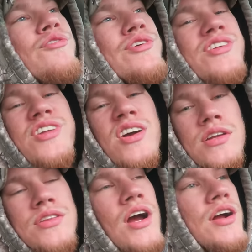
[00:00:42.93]
for the
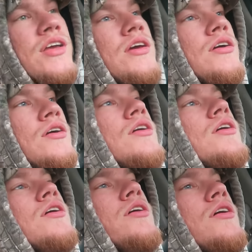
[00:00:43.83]
30-30.
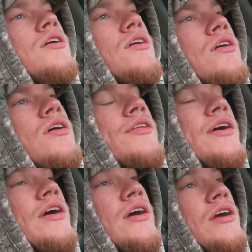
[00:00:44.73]
And
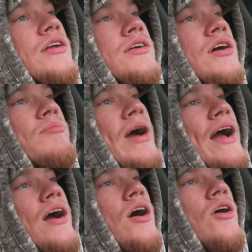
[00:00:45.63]
then you come
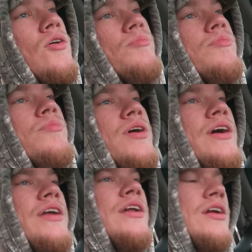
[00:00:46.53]
back home,
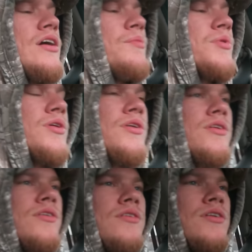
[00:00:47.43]
and I'm
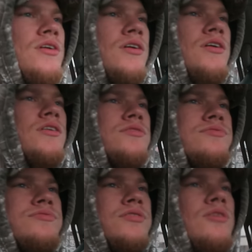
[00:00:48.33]
gonna,
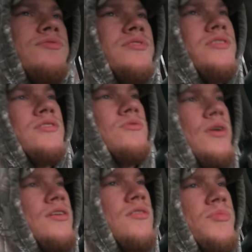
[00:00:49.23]
hopefully the
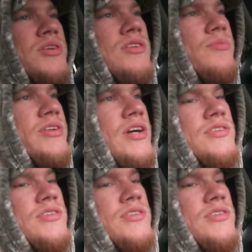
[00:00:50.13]
weather will be a little bit